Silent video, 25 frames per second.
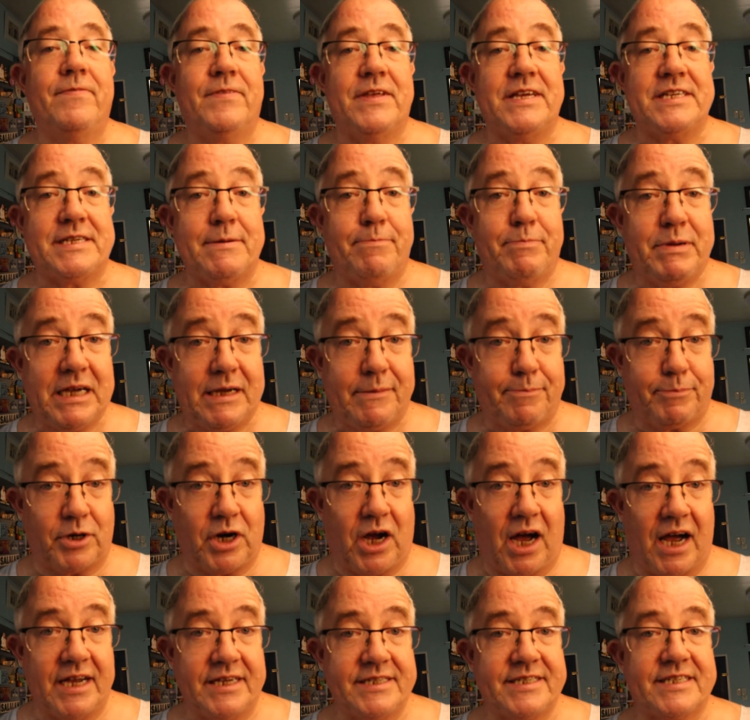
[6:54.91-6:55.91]
There's a big
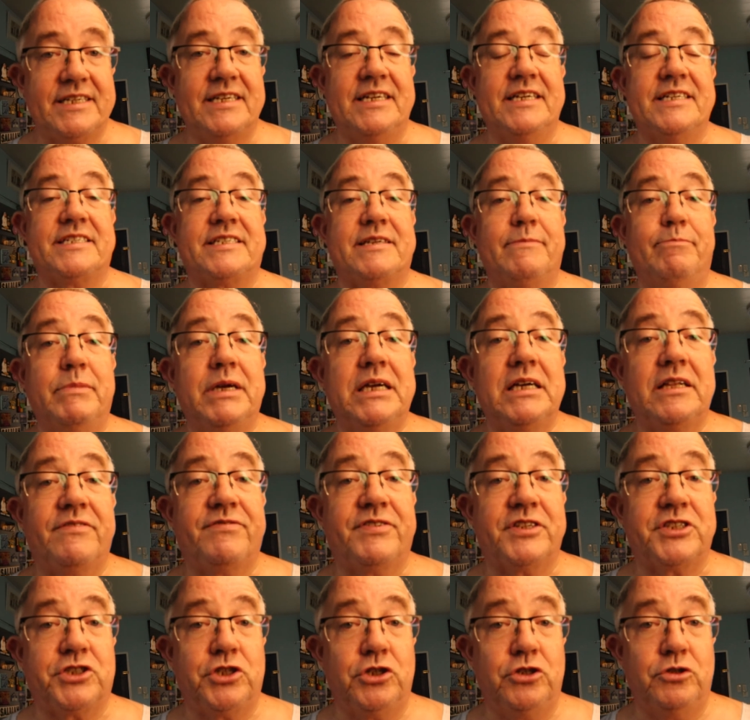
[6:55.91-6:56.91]
prize. It's a meal
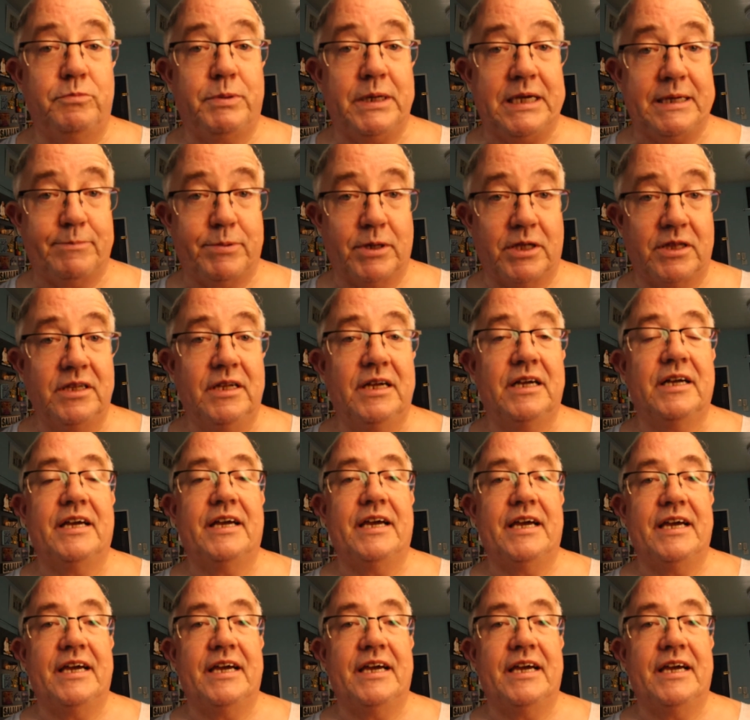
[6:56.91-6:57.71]
for two people